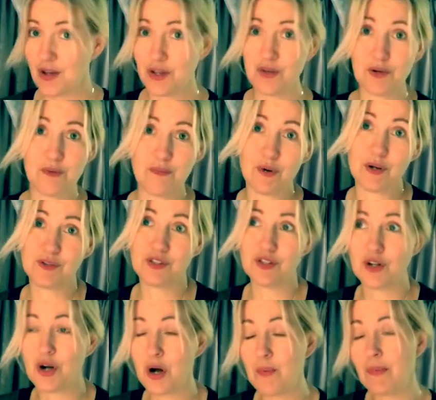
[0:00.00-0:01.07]
You can post a
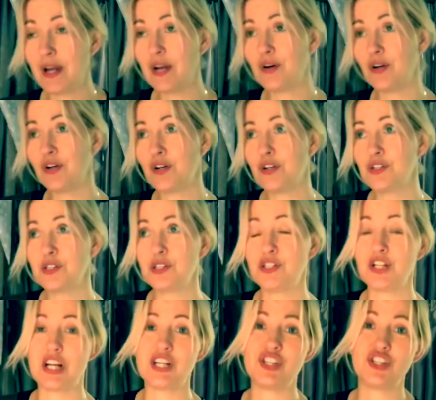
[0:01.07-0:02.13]
comment or your
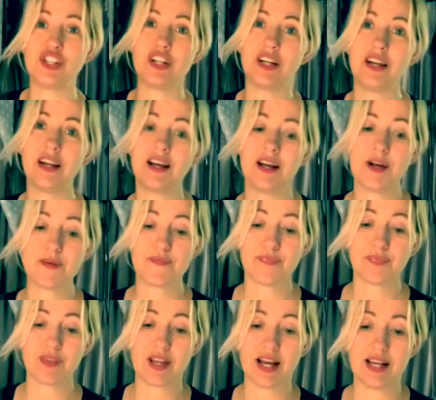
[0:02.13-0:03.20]
suggestion,
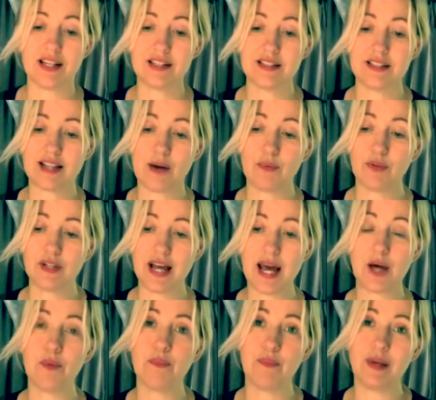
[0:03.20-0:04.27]
and that would
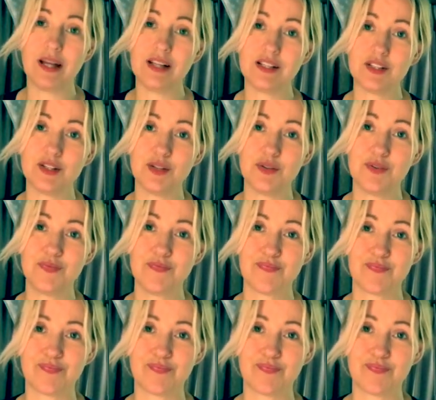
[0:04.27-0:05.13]
help me to